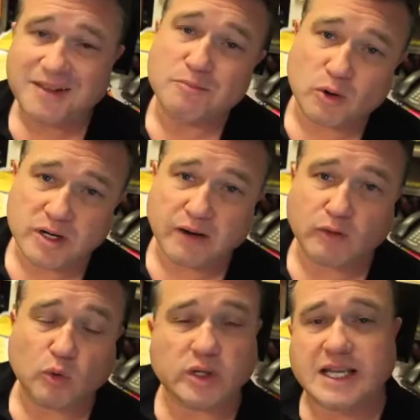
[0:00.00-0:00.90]
More than
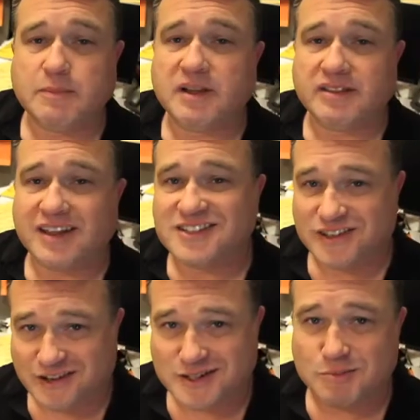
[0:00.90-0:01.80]
ever, we're keeping things on
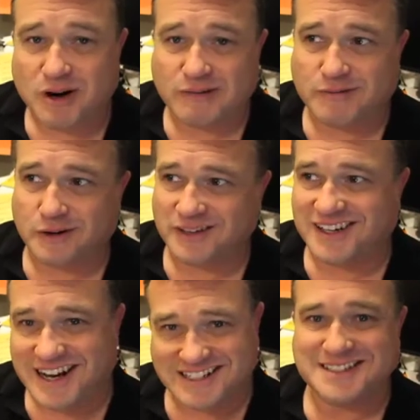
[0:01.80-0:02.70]
our smartphone that
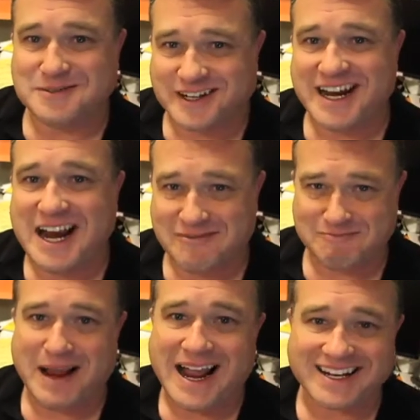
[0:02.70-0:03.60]
you actually want to have
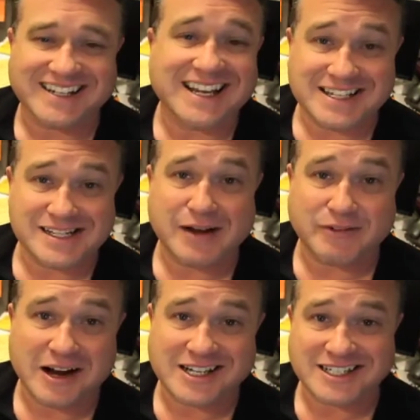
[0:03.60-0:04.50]
back in case you
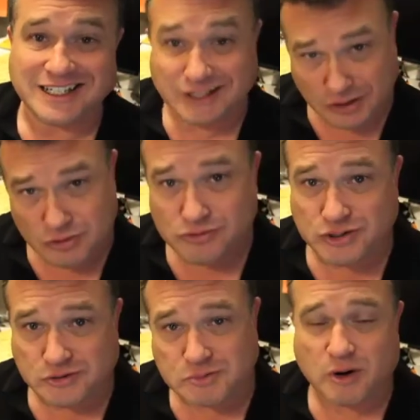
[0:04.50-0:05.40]
ever actually lose
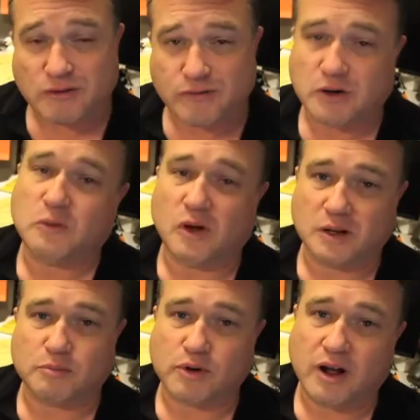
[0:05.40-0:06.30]
your smartphone while
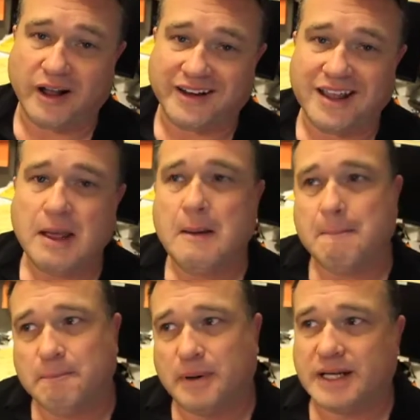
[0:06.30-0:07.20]
abroad.
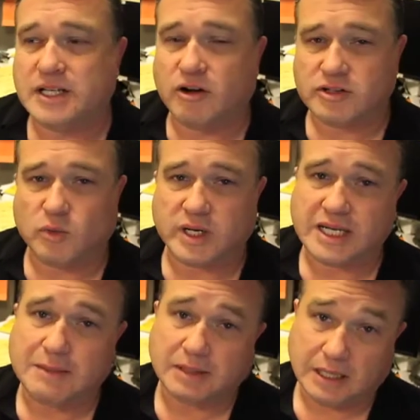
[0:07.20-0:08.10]
But you also want to
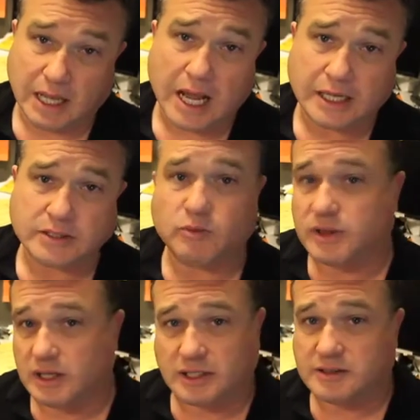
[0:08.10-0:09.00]
keep it locked with
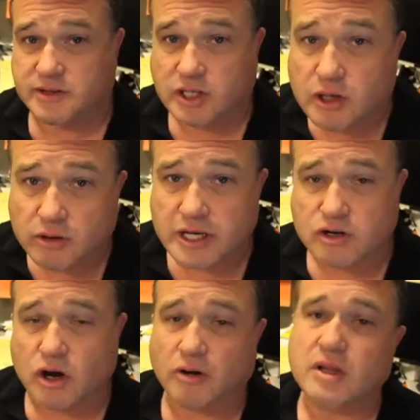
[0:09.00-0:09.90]
the little security
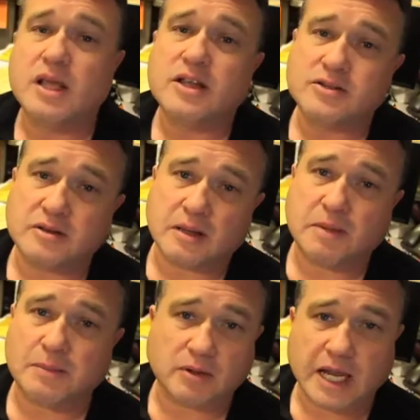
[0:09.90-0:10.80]
code so that
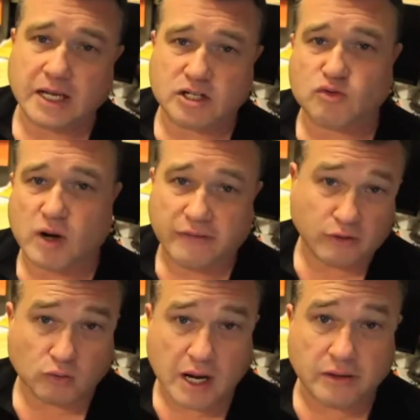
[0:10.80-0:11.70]
people can't just rifle
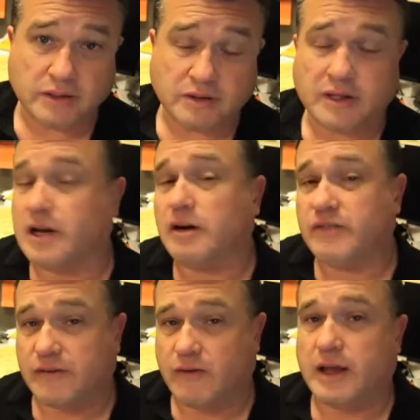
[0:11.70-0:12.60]
around in there if
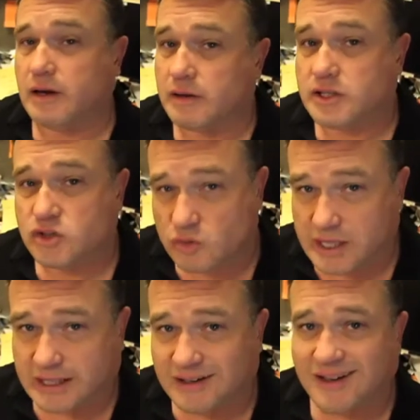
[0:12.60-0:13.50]
they find it on the
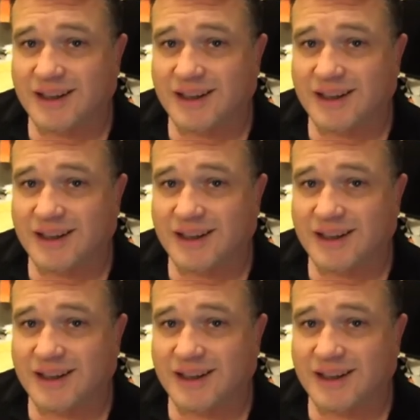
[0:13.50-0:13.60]
street.